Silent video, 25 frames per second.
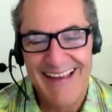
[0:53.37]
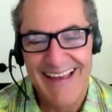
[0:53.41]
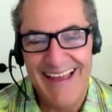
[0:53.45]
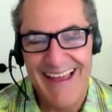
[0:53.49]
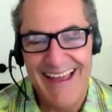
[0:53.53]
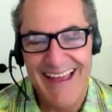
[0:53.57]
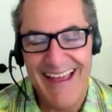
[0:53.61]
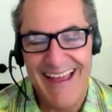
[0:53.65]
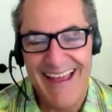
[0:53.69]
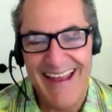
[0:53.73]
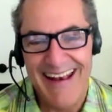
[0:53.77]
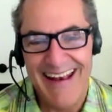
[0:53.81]

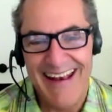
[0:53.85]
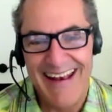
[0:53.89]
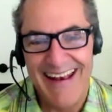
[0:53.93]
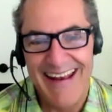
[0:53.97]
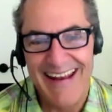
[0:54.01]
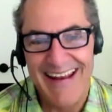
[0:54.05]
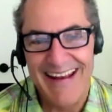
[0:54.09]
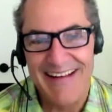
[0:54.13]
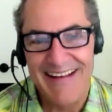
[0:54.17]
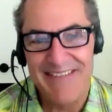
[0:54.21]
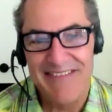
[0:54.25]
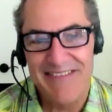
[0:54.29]
And
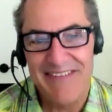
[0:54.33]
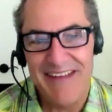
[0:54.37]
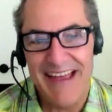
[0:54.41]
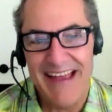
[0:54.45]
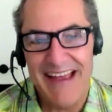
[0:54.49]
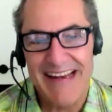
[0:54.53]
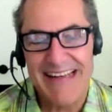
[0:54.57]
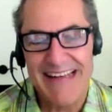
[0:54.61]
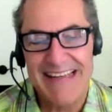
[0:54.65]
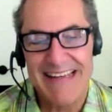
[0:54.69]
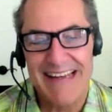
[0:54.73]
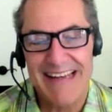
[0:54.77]
in
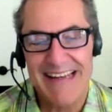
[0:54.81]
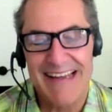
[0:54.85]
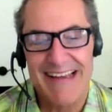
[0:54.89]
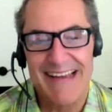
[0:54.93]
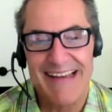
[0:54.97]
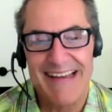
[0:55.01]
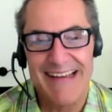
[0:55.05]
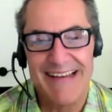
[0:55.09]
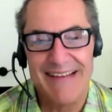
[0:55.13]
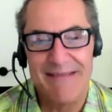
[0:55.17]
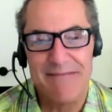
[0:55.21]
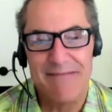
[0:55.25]
fact,
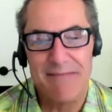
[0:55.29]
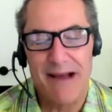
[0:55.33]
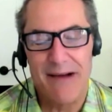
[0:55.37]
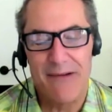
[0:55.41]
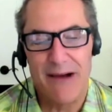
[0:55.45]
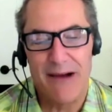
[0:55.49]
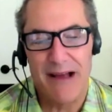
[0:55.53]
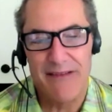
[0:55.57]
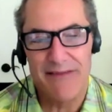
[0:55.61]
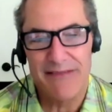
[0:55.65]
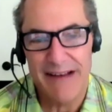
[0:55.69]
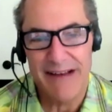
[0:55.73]
uh, my
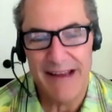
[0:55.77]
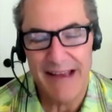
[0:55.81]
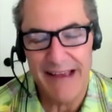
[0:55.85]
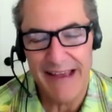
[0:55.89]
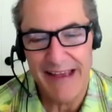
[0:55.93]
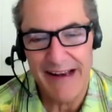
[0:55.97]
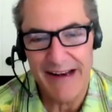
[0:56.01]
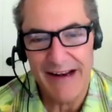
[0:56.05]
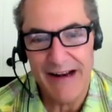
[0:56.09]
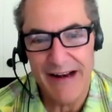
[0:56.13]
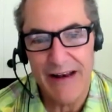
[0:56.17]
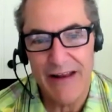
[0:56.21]
wife and I
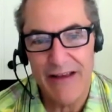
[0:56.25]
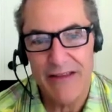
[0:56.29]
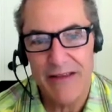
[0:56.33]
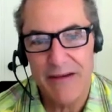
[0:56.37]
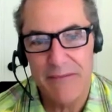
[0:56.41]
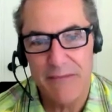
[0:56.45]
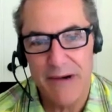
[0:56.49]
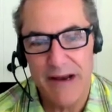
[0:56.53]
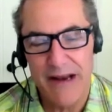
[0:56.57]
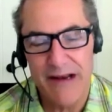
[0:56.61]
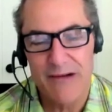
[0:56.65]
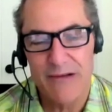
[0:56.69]
had a
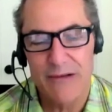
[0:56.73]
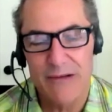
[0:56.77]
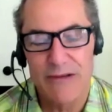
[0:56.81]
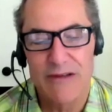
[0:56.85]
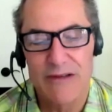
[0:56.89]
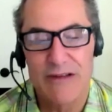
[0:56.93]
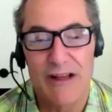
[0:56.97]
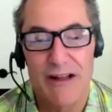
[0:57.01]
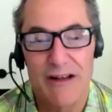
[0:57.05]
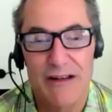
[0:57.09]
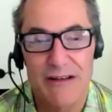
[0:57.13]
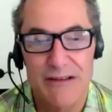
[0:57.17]
clothing brand called
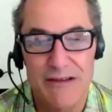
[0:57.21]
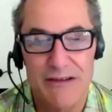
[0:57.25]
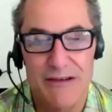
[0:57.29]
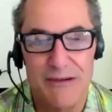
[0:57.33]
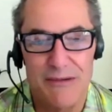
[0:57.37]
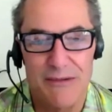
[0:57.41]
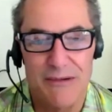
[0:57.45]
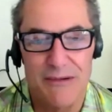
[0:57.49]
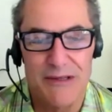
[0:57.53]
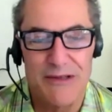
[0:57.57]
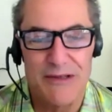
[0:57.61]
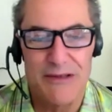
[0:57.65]

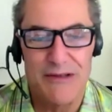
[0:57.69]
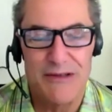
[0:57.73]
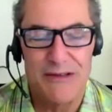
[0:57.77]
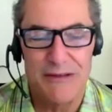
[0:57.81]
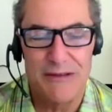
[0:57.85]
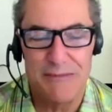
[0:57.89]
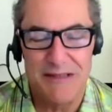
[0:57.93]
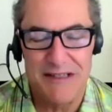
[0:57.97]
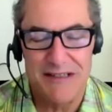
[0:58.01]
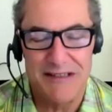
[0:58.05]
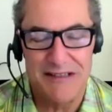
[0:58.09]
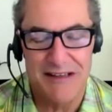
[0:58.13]
Solitude, which
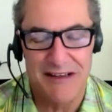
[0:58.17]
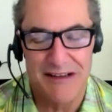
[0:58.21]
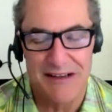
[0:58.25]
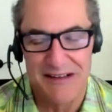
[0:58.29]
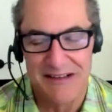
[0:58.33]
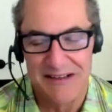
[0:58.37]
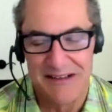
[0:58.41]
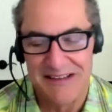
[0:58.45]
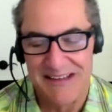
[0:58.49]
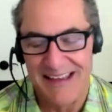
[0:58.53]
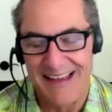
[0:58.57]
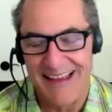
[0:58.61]
used to be
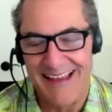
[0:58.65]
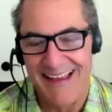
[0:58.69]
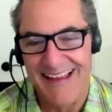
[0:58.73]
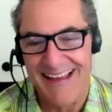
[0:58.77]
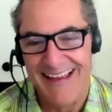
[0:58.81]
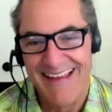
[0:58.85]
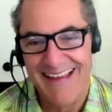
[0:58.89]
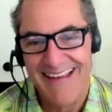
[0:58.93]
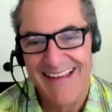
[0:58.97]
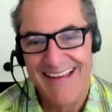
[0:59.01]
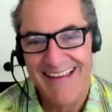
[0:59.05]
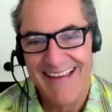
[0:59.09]
sold
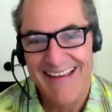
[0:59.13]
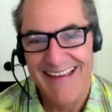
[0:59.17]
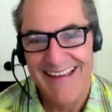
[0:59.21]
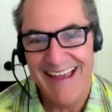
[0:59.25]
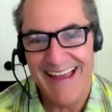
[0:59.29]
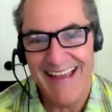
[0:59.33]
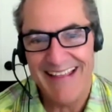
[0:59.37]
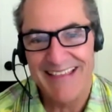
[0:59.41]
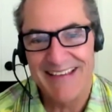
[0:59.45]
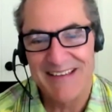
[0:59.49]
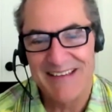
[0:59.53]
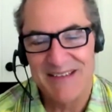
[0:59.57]
uh,
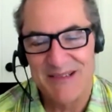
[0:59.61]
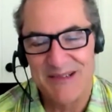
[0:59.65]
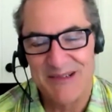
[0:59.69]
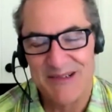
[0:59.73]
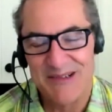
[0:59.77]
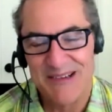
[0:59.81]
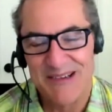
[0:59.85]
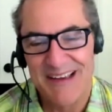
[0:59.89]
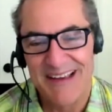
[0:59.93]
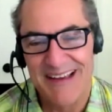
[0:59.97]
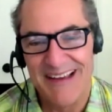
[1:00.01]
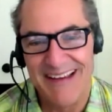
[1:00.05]
at the
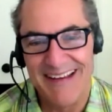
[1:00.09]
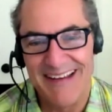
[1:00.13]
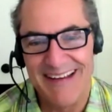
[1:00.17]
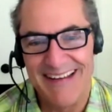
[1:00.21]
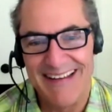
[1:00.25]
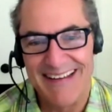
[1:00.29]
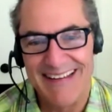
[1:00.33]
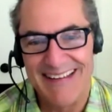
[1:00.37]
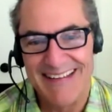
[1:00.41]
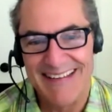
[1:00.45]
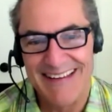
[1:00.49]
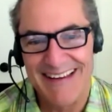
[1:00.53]
store
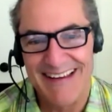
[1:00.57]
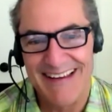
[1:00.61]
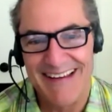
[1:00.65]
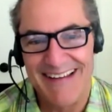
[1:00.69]
so